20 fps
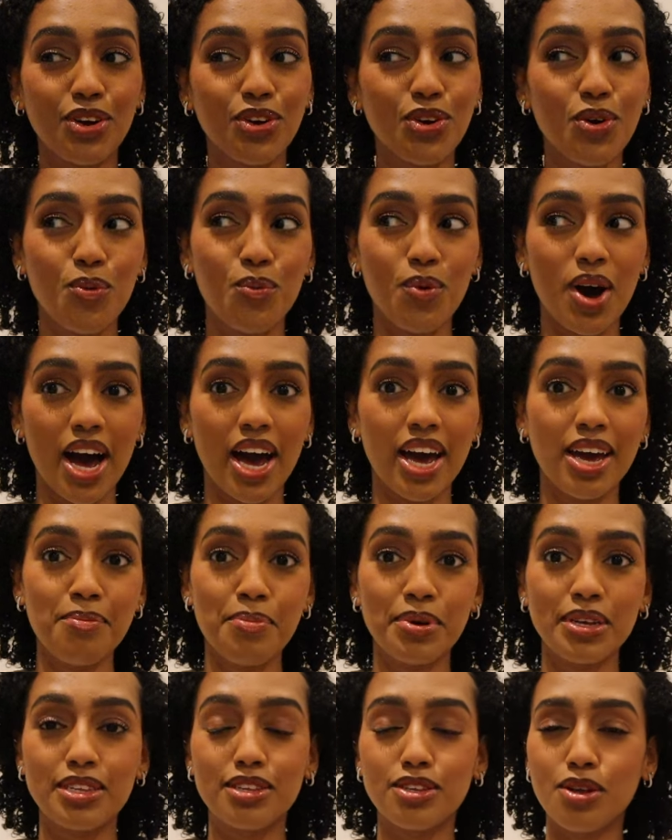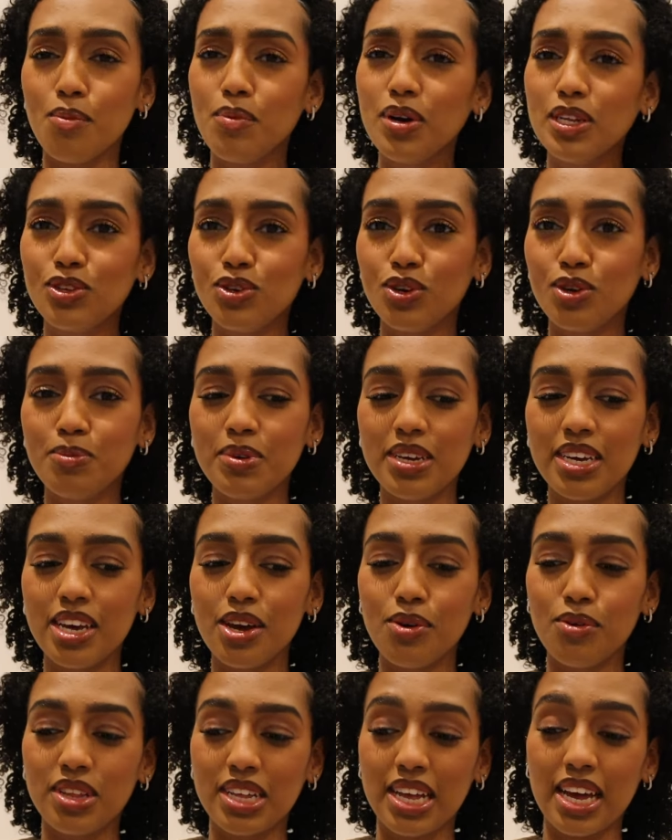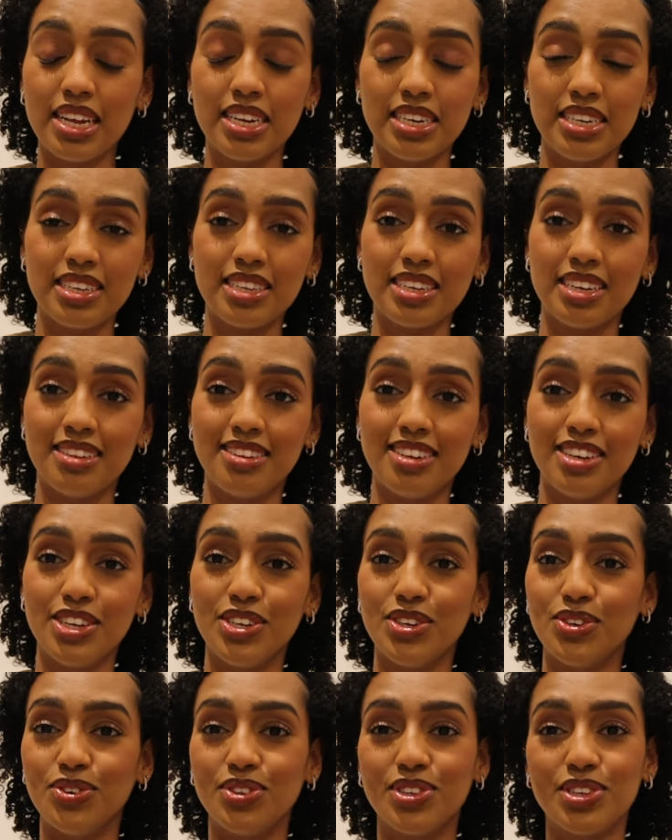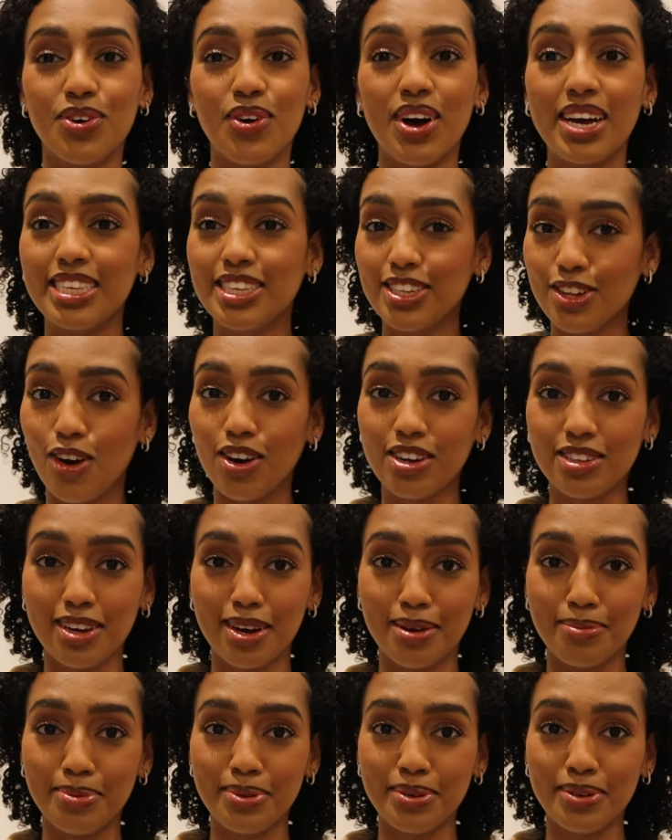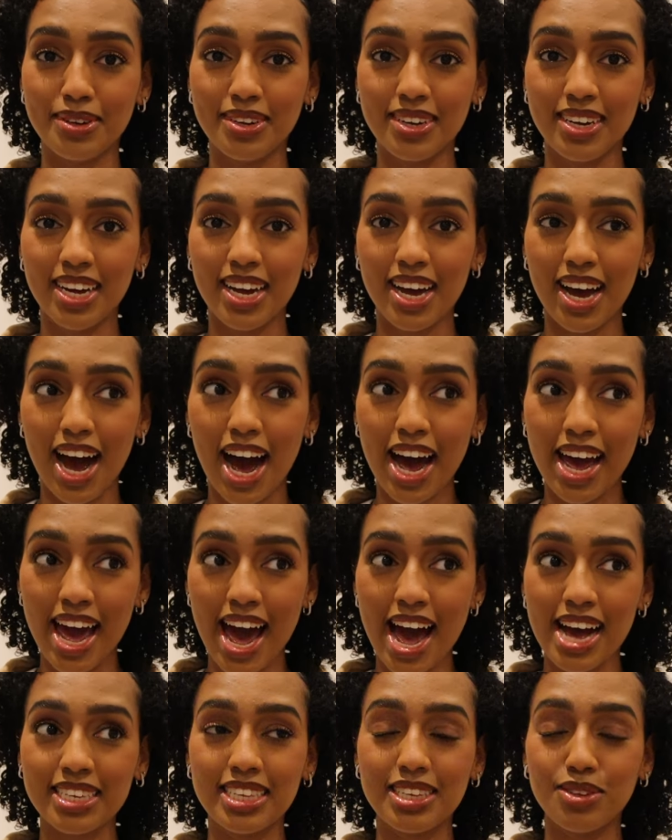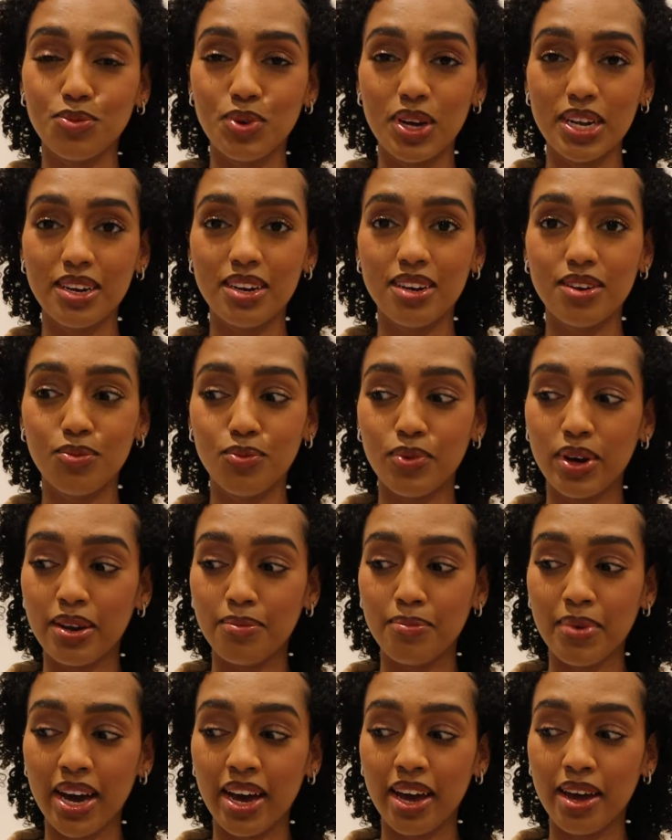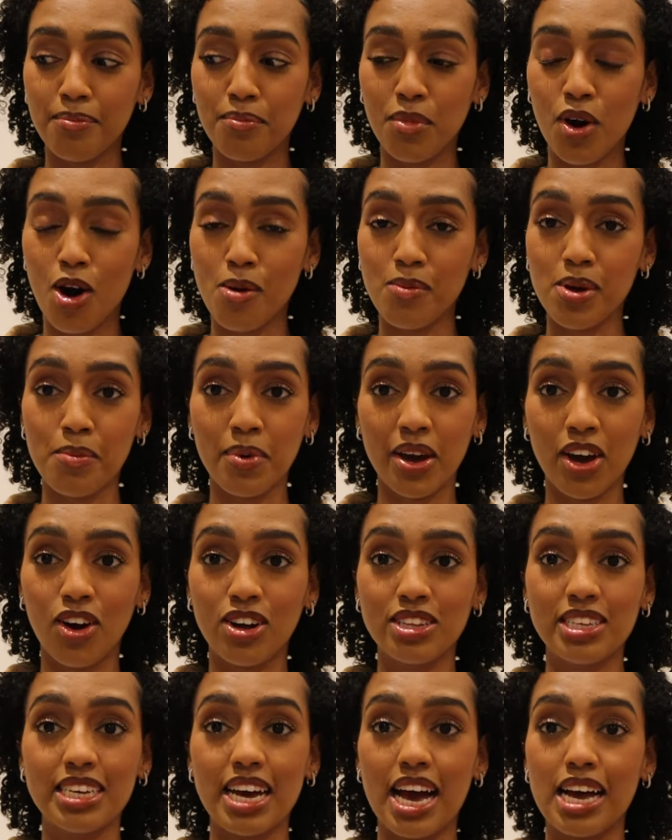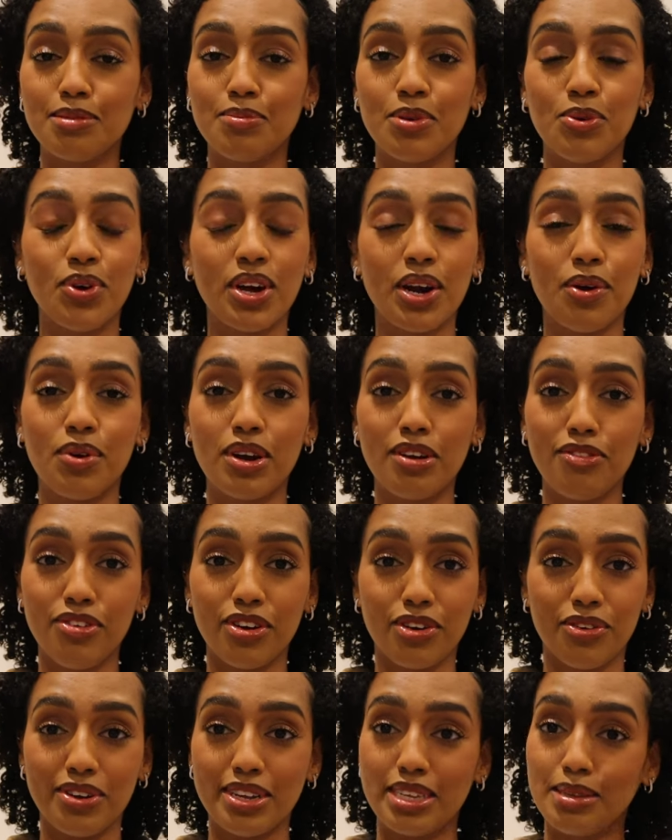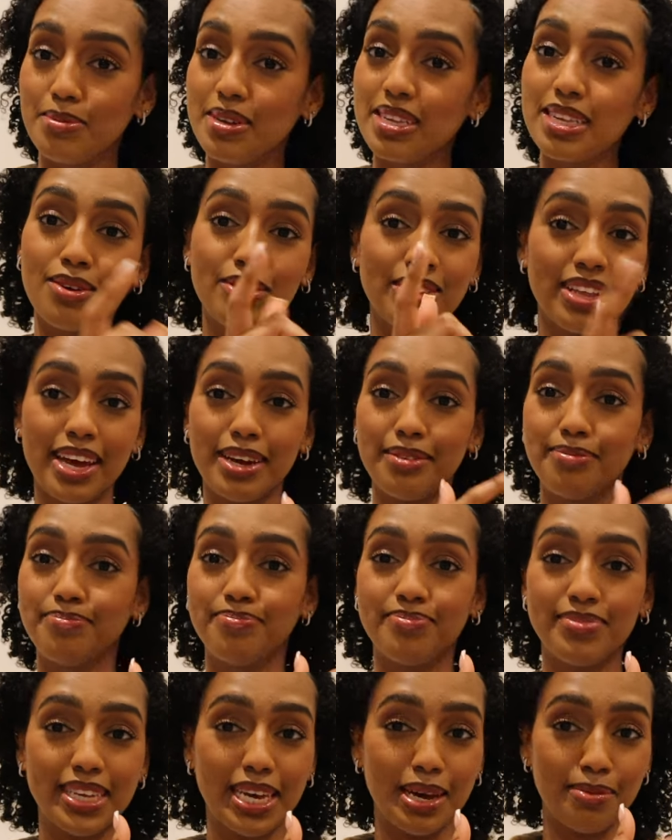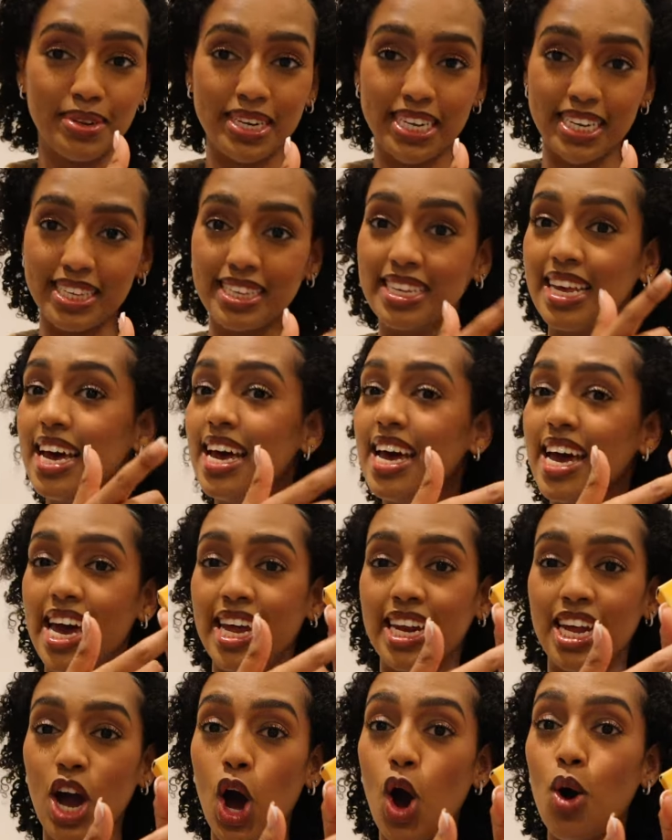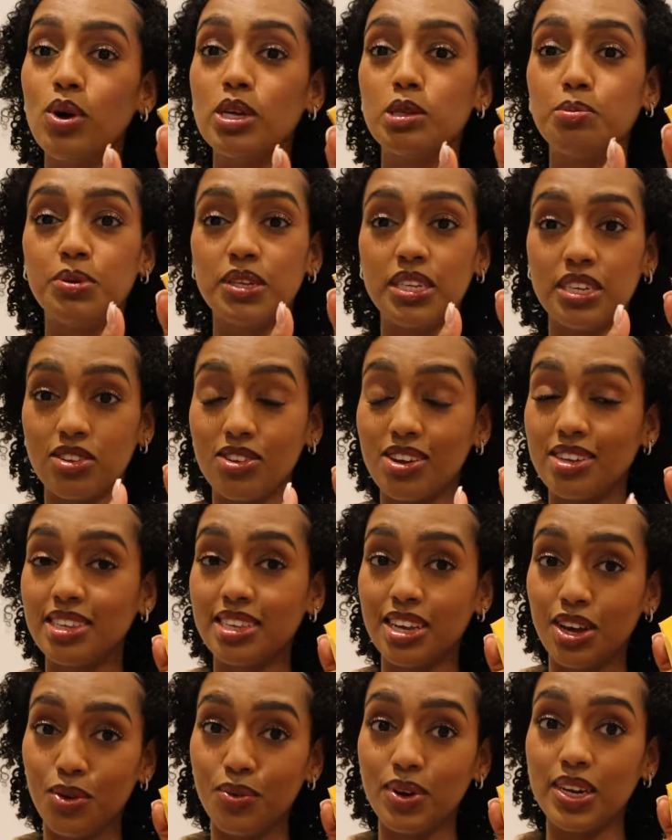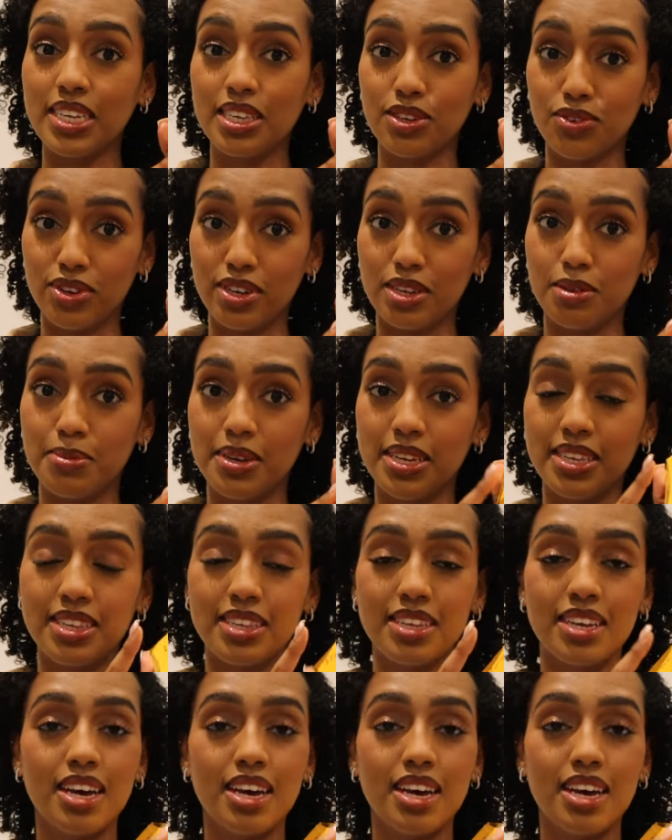don't know why, but someone told me it was getting discontinued, so I stocked up. I asked when my mom and my auntie asked me what I wanted for Christmas, I was like, get me this. And they always put this on sale when it's Christmas.